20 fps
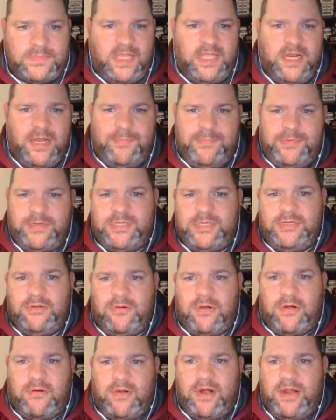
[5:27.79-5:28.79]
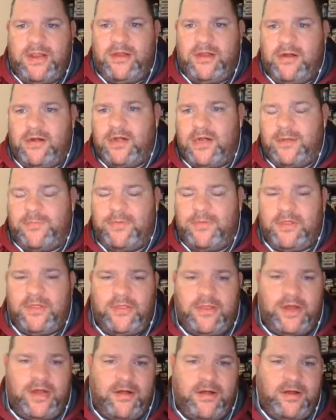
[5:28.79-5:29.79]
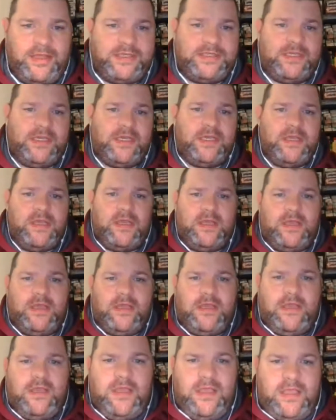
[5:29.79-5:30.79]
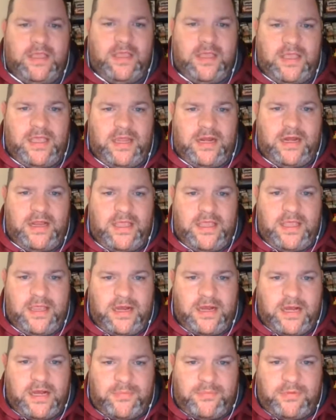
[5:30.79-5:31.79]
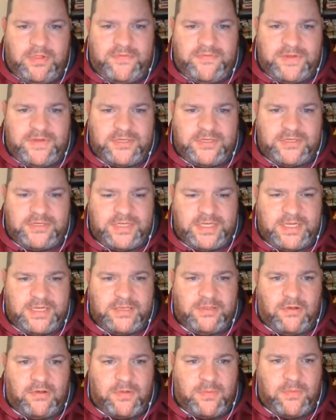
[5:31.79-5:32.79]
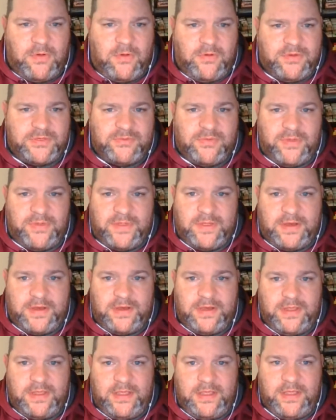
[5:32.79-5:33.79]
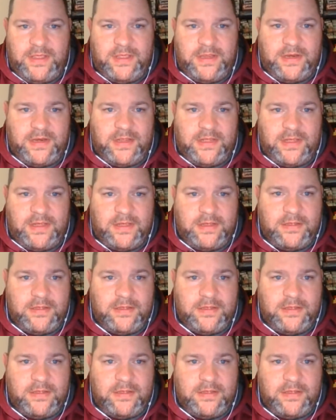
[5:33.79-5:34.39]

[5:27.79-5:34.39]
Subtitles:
and up into Reading Yard and a couple other areas. and it had a couple of interesting locomotives with it, and